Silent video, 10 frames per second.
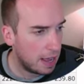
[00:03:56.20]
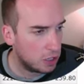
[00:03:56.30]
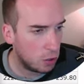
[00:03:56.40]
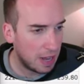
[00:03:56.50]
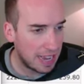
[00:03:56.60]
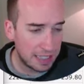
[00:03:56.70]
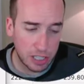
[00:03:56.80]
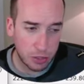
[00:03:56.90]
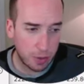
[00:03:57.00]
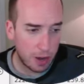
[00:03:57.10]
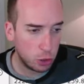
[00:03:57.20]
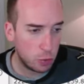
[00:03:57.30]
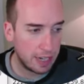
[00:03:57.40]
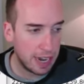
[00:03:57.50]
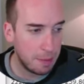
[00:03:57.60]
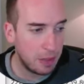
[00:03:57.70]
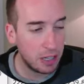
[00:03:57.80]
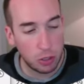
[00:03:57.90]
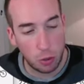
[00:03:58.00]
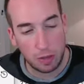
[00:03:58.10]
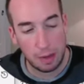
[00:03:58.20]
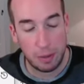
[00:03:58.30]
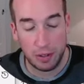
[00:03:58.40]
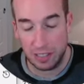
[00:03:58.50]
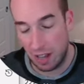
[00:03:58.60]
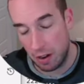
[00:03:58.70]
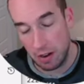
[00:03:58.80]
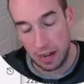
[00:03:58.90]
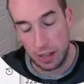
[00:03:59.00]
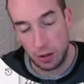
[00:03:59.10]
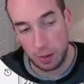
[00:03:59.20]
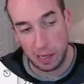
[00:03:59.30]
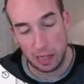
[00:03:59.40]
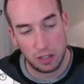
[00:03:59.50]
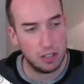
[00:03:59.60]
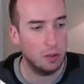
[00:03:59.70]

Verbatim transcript: Uh, total assets 329 million, total liabilities 193 million,